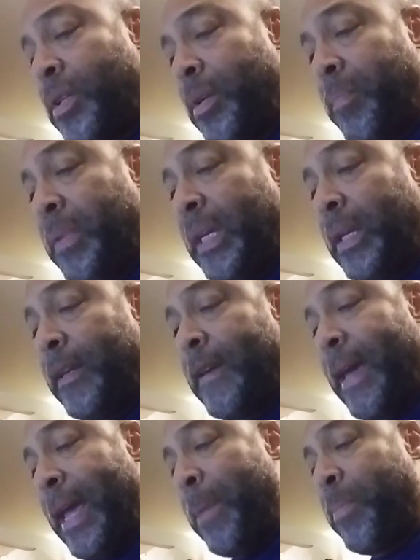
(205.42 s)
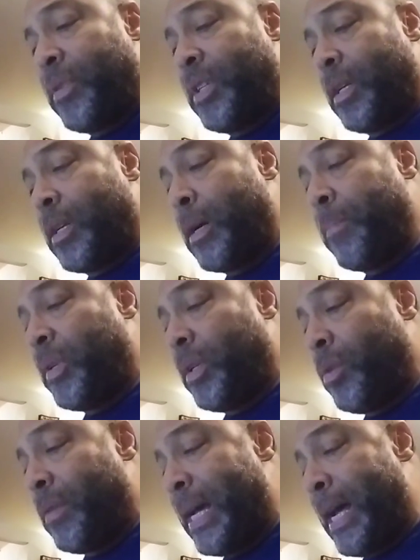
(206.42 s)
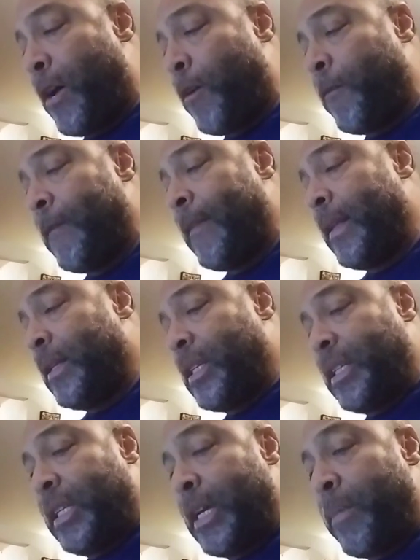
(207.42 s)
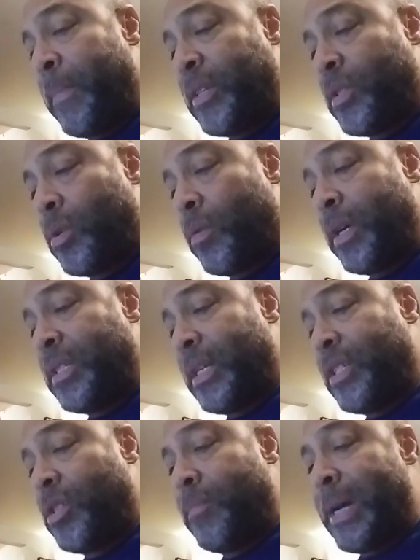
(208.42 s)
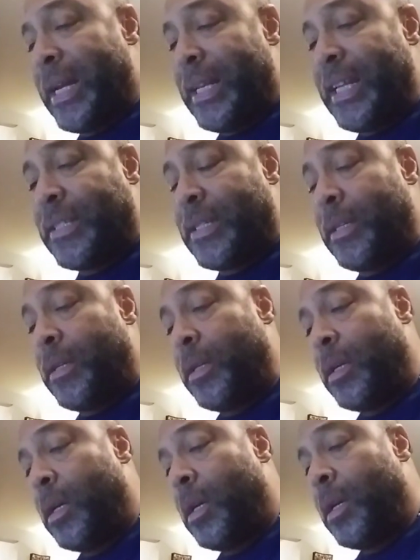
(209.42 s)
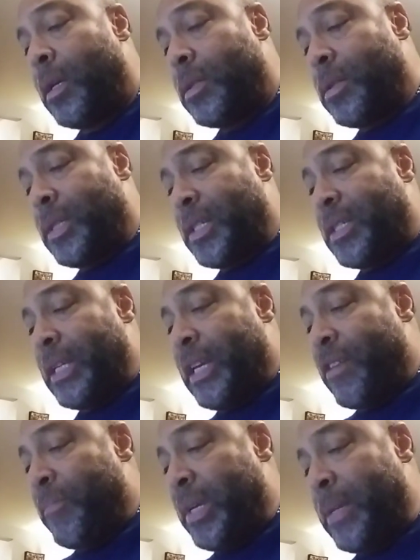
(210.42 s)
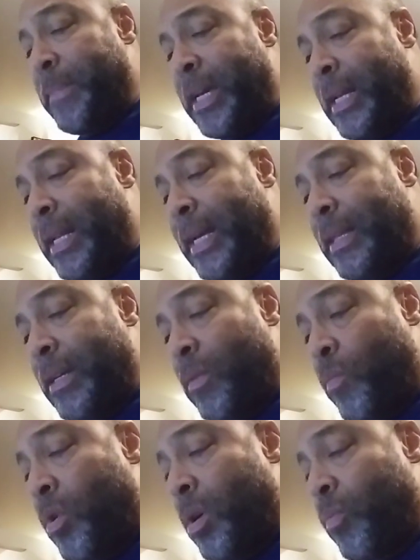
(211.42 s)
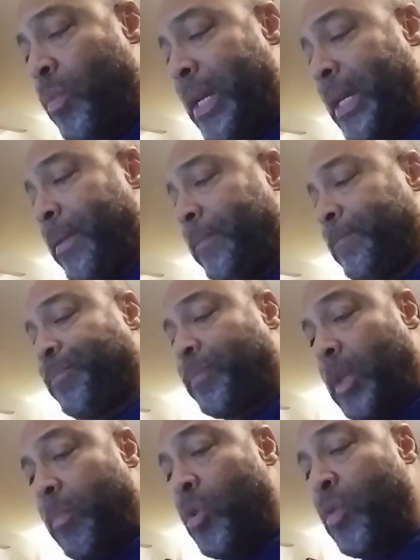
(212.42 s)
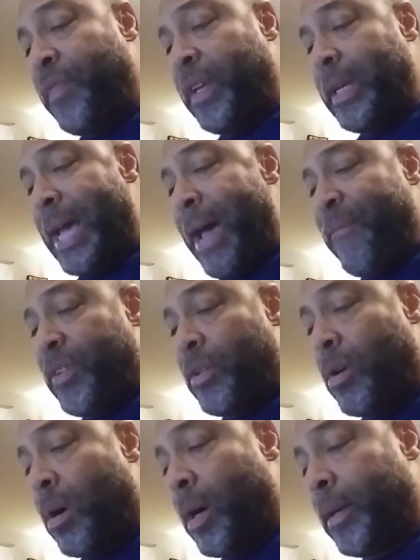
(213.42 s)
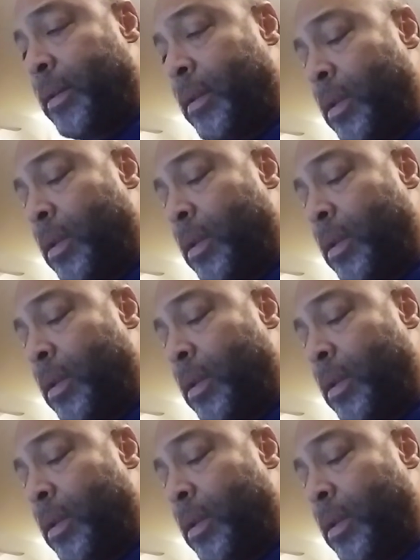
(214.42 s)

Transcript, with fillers: to be able to come to you now to tell my stories that you might listen. So just think of me, man, like the award winning movie Avatar,